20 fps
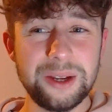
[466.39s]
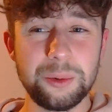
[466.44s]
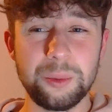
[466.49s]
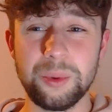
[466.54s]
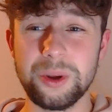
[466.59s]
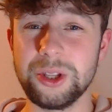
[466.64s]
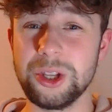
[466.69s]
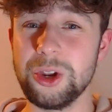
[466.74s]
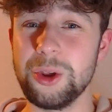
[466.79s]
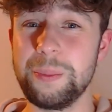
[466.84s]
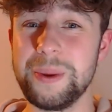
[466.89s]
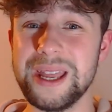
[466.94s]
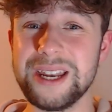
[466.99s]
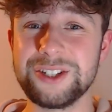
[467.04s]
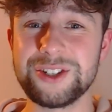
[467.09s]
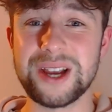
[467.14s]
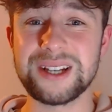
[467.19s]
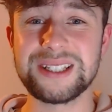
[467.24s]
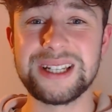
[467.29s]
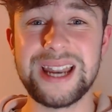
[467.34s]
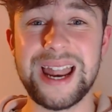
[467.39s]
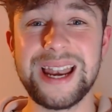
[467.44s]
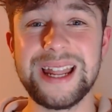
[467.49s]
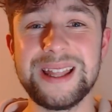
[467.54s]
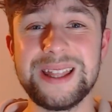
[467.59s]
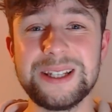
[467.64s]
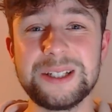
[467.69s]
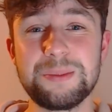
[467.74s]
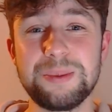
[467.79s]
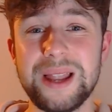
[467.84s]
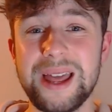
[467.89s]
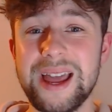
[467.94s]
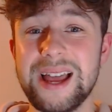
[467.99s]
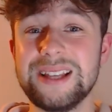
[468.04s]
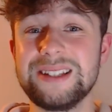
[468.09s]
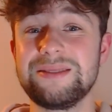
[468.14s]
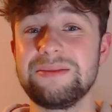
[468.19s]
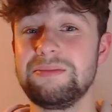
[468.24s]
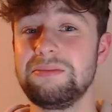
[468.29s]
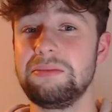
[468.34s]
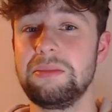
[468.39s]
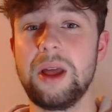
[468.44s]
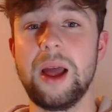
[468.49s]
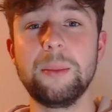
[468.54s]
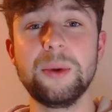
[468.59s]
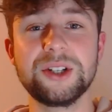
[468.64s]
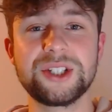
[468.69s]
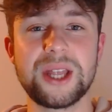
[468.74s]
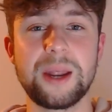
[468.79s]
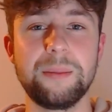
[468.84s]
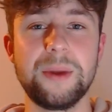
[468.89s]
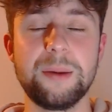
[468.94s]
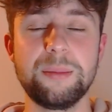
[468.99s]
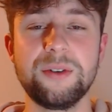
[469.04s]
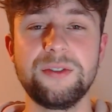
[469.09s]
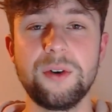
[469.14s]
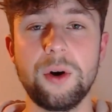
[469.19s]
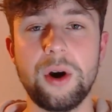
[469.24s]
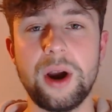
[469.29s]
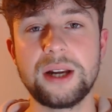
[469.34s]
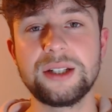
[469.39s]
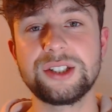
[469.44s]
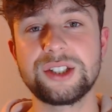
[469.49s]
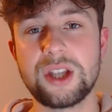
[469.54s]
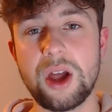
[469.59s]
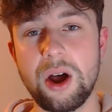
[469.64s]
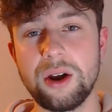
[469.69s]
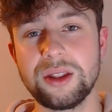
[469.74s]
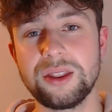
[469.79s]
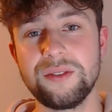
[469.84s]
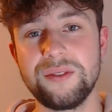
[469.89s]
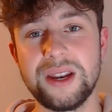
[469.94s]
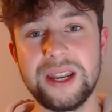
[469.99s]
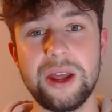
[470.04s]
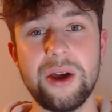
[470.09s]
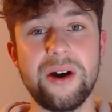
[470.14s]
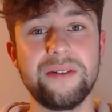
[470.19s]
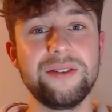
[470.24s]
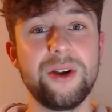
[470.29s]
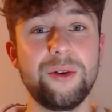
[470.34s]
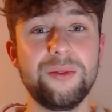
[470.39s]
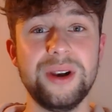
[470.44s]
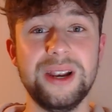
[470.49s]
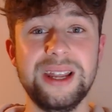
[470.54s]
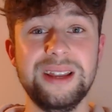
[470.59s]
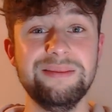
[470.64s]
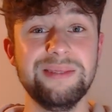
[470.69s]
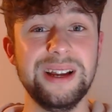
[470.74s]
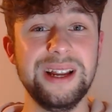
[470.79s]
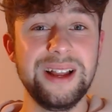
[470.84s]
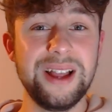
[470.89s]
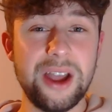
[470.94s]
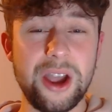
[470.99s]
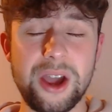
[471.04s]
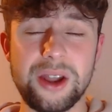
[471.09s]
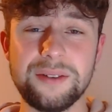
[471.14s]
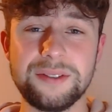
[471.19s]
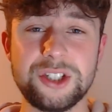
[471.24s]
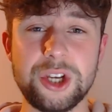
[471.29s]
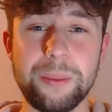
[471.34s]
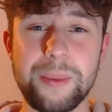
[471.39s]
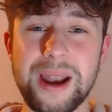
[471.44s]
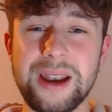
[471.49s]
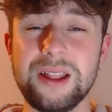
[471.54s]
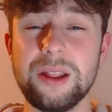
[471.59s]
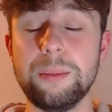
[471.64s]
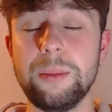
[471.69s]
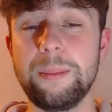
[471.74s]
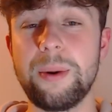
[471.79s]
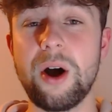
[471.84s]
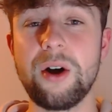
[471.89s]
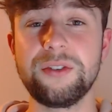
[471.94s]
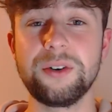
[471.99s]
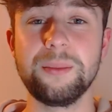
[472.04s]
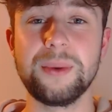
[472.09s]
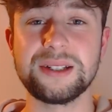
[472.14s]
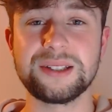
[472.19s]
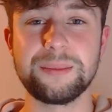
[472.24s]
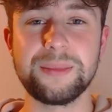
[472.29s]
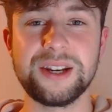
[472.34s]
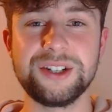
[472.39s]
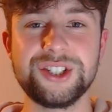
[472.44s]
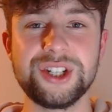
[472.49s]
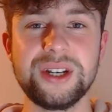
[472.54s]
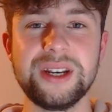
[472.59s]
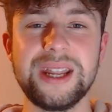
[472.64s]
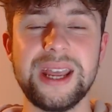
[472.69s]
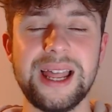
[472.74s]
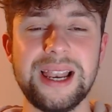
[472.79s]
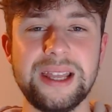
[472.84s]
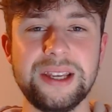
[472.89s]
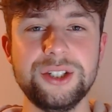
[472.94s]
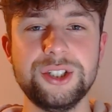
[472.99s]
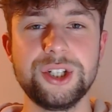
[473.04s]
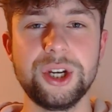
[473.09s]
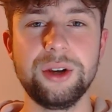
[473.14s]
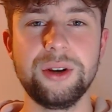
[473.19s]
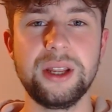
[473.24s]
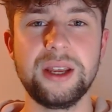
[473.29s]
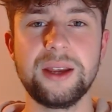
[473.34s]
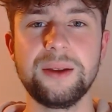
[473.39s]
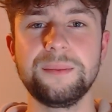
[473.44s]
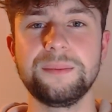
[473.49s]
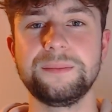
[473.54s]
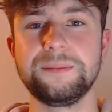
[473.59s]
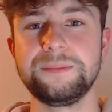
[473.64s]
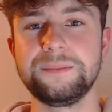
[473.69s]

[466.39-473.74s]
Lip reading: Will you be interested in any of these players? I must admit, before I started the video, I've not really heard of too many of them, apart from, as I mentioned, Illing Jr.